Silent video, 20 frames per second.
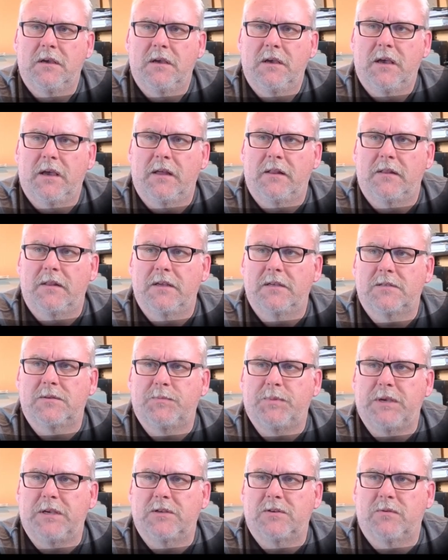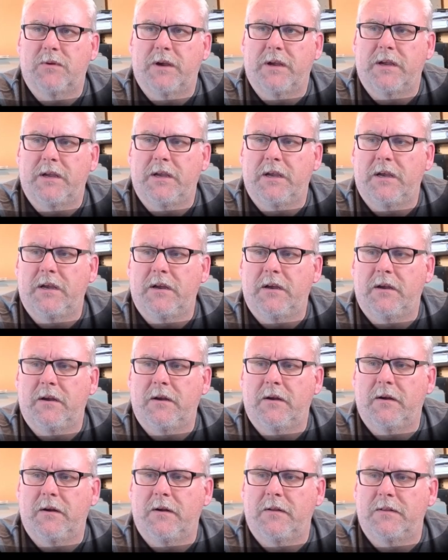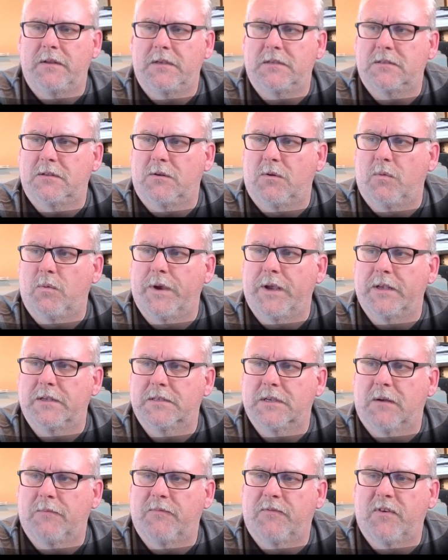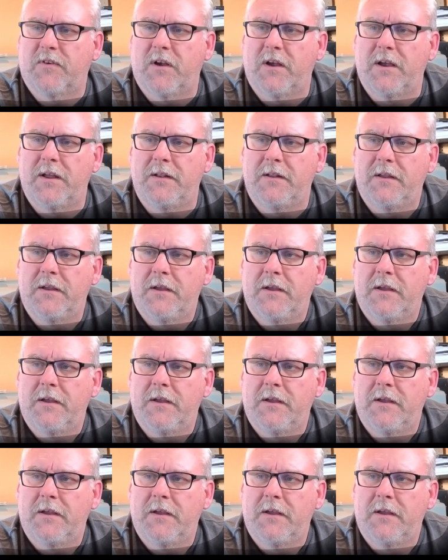and this piece right here and these little wings up front.